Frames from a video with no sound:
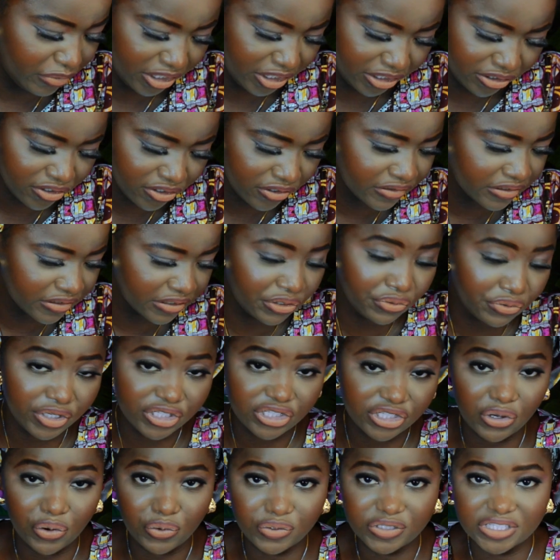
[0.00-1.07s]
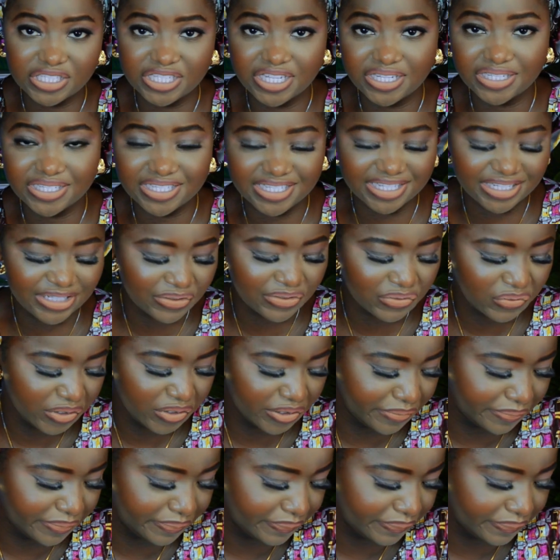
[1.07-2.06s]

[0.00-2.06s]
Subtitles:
He does great content as well.